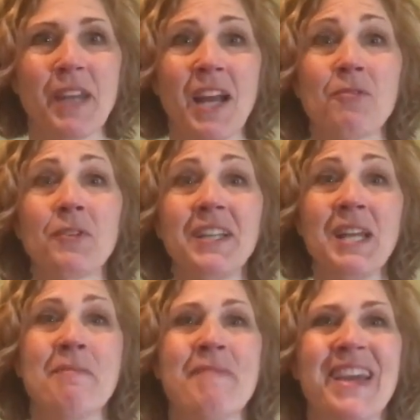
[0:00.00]
but I
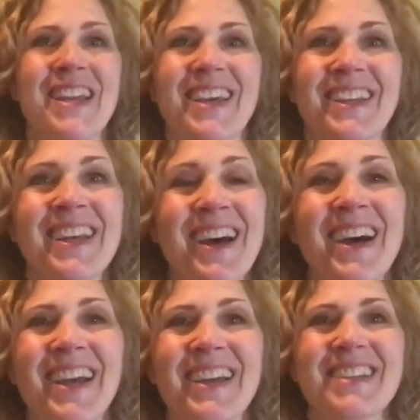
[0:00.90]
really mean it.
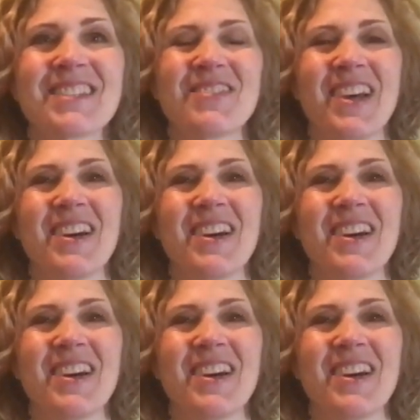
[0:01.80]
It's